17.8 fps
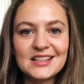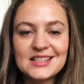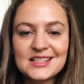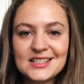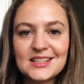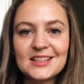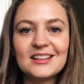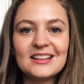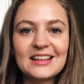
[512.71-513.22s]

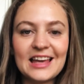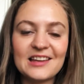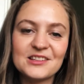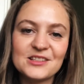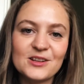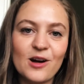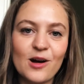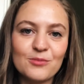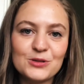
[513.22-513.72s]
still
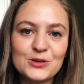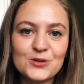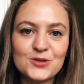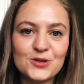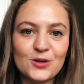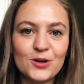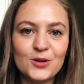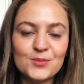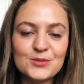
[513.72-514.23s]
can't come to
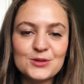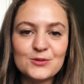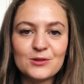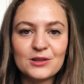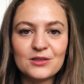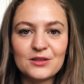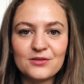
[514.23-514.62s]
terms with